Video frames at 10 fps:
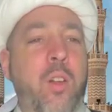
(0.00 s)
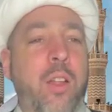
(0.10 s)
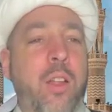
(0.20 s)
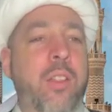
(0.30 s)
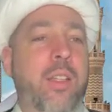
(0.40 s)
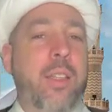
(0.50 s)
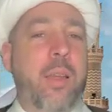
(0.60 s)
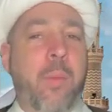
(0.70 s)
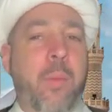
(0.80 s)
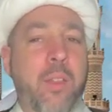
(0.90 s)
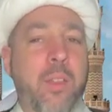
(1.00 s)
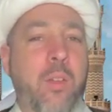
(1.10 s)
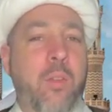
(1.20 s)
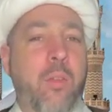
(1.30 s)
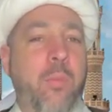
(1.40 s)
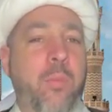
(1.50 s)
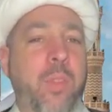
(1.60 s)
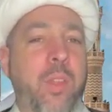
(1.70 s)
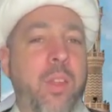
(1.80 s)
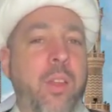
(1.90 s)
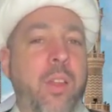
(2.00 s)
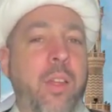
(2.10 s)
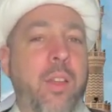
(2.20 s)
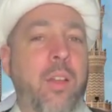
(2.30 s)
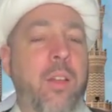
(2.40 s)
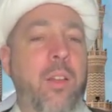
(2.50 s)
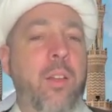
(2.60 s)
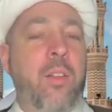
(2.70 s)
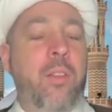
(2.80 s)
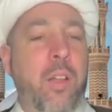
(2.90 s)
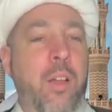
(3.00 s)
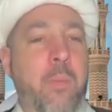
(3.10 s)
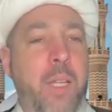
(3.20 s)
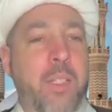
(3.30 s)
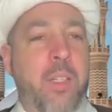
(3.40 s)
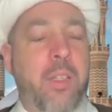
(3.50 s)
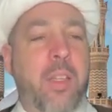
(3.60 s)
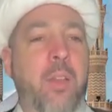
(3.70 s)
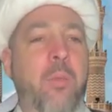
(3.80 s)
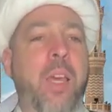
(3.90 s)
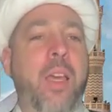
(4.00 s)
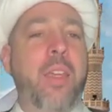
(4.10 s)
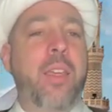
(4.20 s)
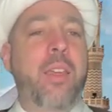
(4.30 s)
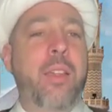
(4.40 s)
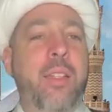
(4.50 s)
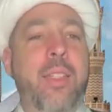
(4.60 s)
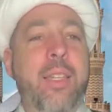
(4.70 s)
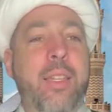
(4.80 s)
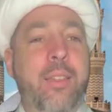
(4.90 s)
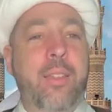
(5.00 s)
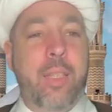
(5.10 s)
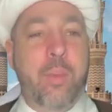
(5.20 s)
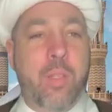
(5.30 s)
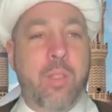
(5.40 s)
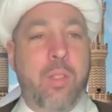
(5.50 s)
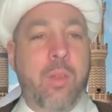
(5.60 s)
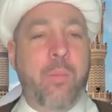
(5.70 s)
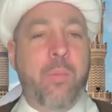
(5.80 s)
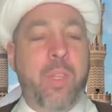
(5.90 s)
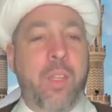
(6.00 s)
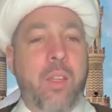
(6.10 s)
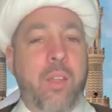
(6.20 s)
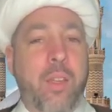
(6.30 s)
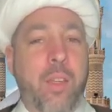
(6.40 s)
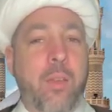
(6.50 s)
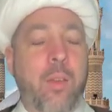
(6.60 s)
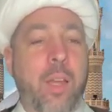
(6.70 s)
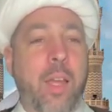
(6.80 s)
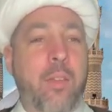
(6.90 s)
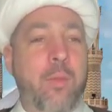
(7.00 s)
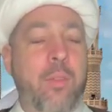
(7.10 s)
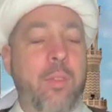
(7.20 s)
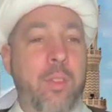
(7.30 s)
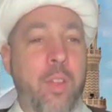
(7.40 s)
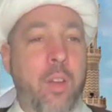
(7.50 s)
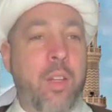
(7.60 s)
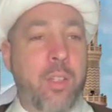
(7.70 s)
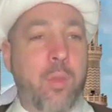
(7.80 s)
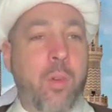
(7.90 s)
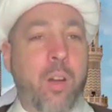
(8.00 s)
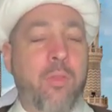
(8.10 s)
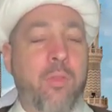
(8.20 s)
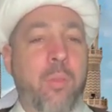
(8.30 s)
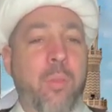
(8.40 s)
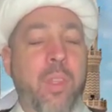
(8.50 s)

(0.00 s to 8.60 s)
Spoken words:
gods except myself. And Allah mentioned him that he had exceeded the limits. He had done israf.